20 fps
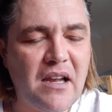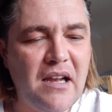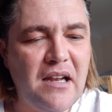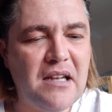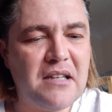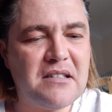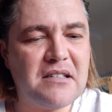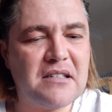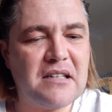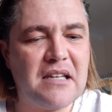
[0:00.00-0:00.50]

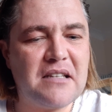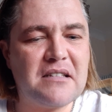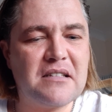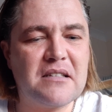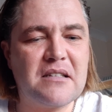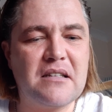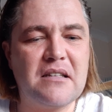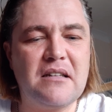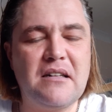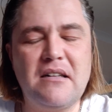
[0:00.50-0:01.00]
it's it's
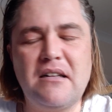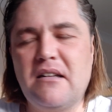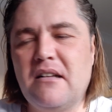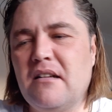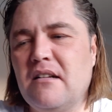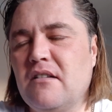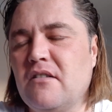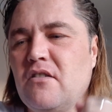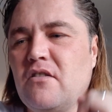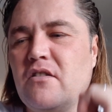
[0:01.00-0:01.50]

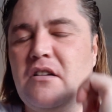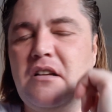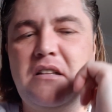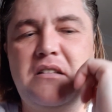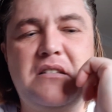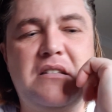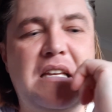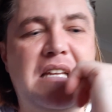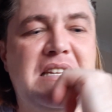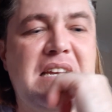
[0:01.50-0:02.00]
you know
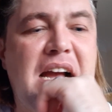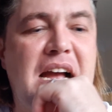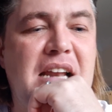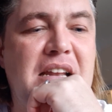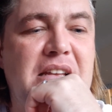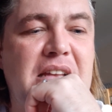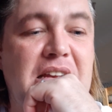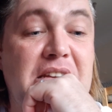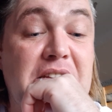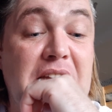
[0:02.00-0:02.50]
it's it's
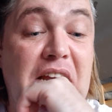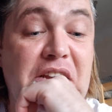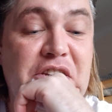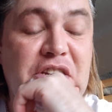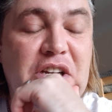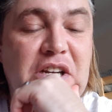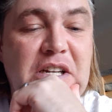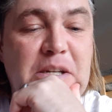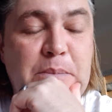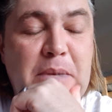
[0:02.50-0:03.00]
hard as you
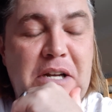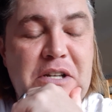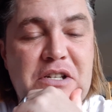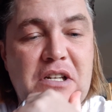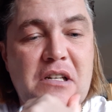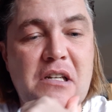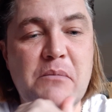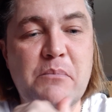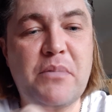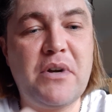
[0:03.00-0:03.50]
can
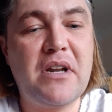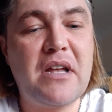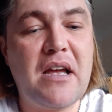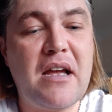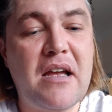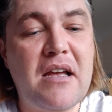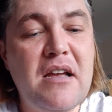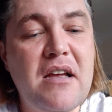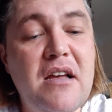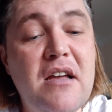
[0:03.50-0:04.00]
imagine. But
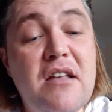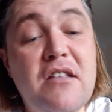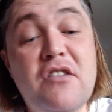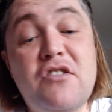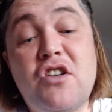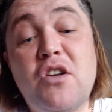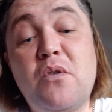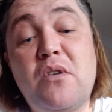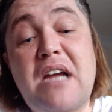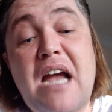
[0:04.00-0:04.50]
uh, the
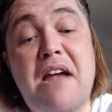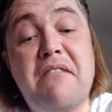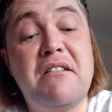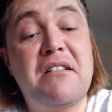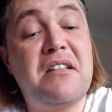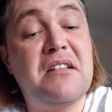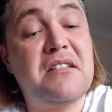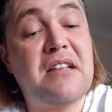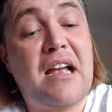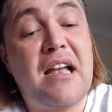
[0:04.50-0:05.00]
two
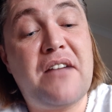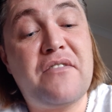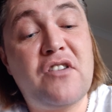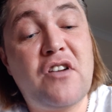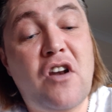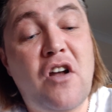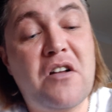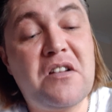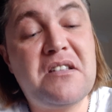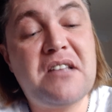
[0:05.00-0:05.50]
characters I have a
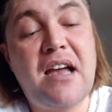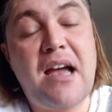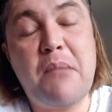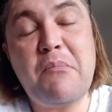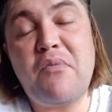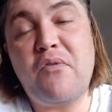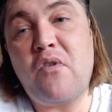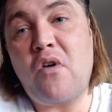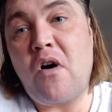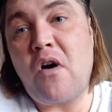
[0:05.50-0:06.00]
lot of
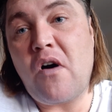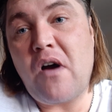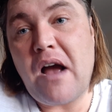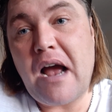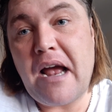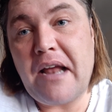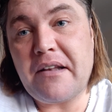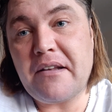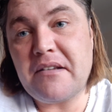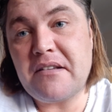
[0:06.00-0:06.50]
time for,
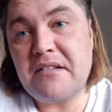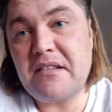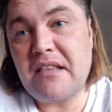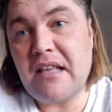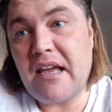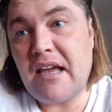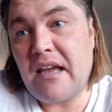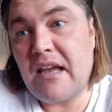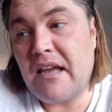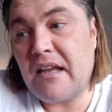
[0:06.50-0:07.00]
and
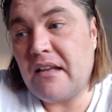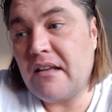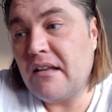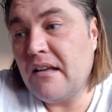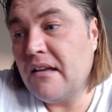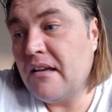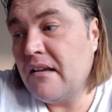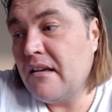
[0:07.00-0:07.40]
they